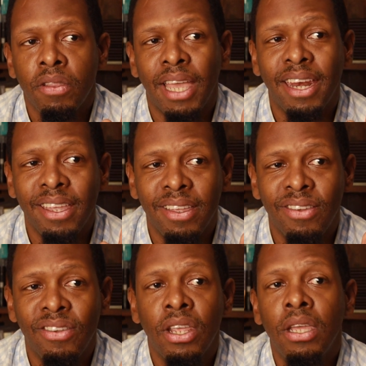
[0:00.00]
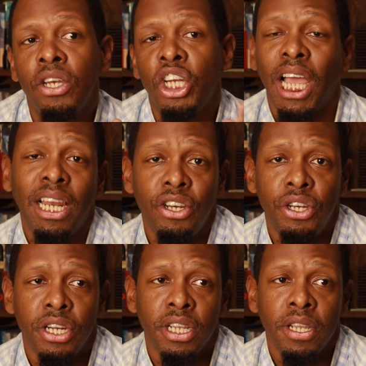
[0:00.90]
That is,
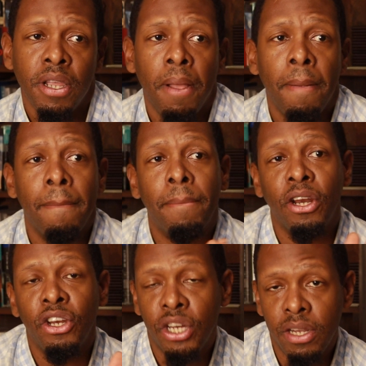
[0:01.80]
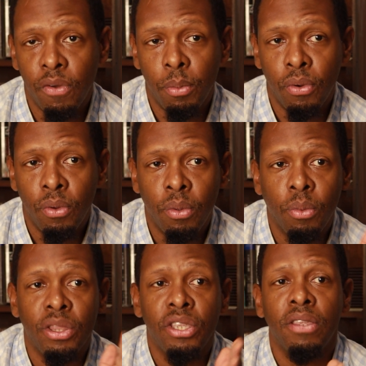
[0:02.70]
challenging but achievable
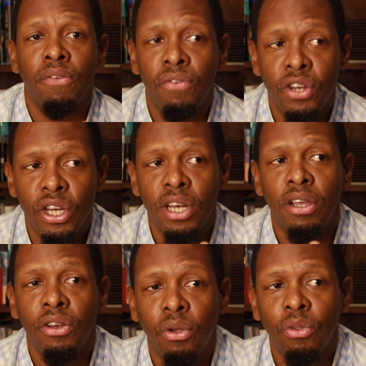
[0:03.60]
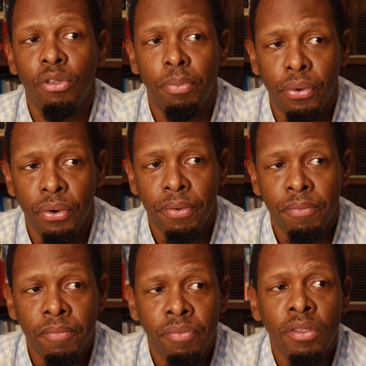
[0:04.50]
with sufficient adult support.
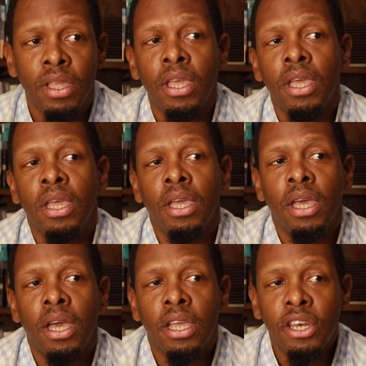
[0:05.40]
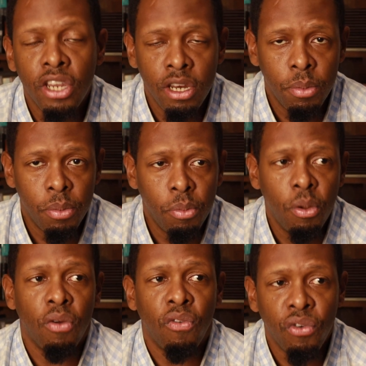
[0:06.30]
A
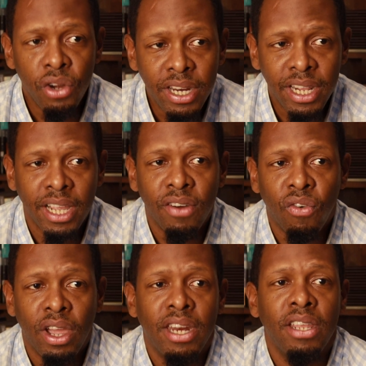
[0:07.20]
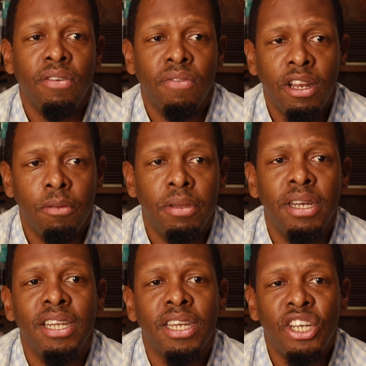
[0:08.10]
continuum of reading and writing
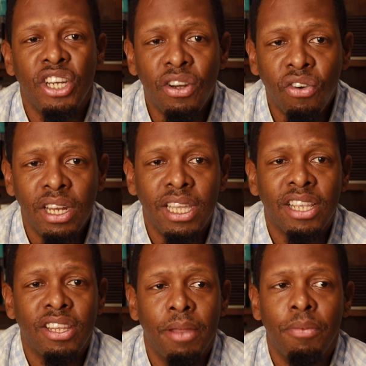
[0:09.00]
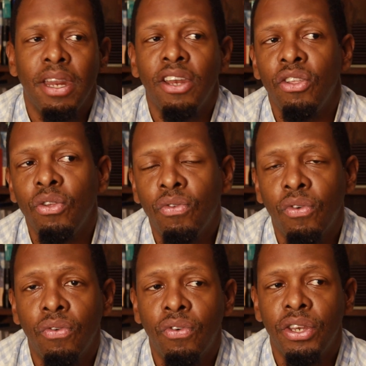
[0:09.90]
development is generally accepted and
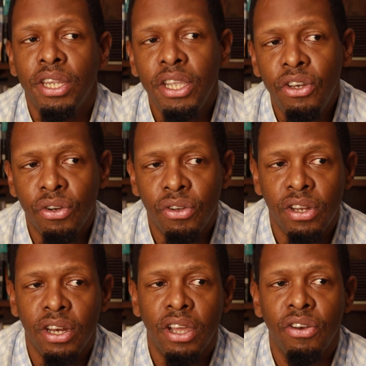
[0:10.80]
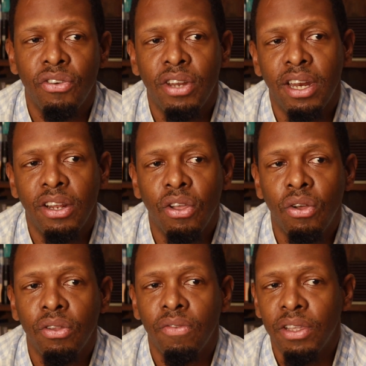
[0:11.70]
useful for teachers in understanding the
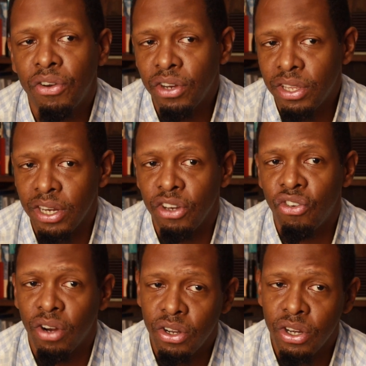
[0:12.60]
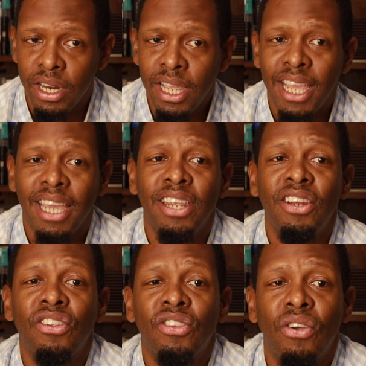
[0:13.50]
goals of literacy instruction and
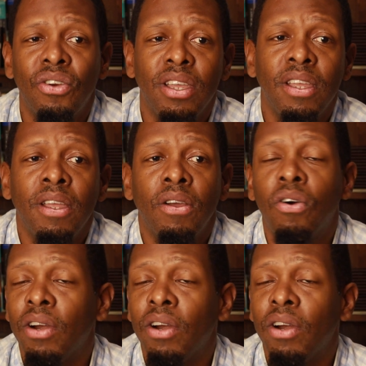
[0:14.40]
in assessing